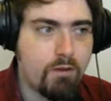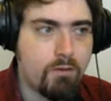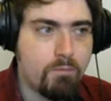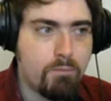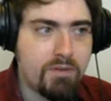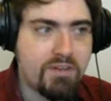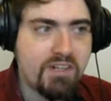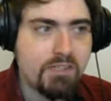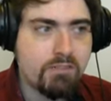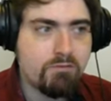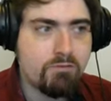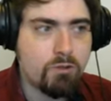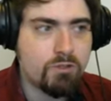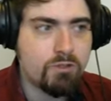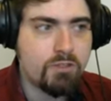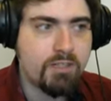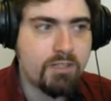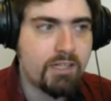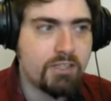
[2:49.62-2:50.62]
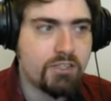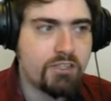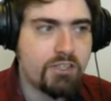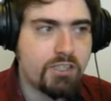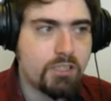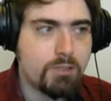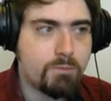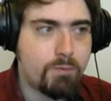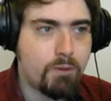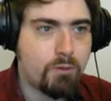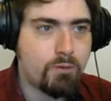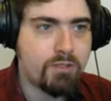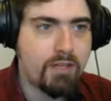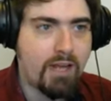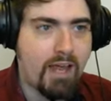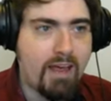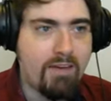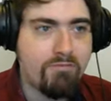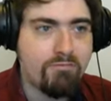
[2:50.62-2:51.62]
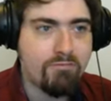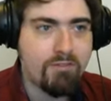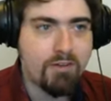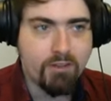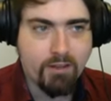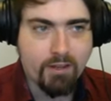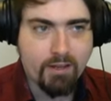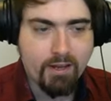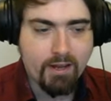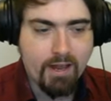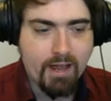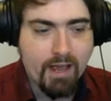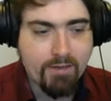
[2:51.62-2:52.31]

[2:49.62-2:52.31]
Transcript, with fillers: missile cruisers and shield boats, everything,